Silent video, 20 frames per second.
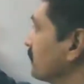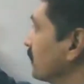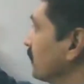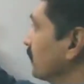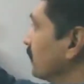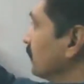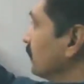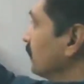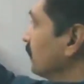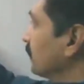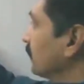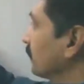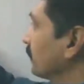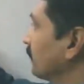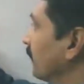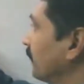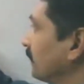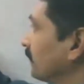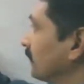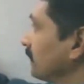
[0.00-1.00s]
here,
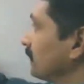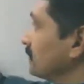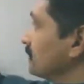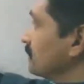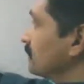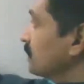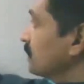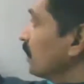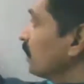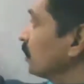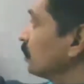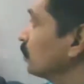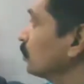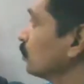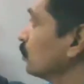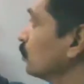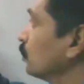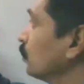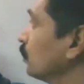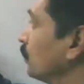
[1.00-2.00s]
that is
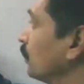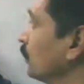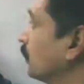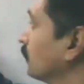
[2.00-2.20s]
2.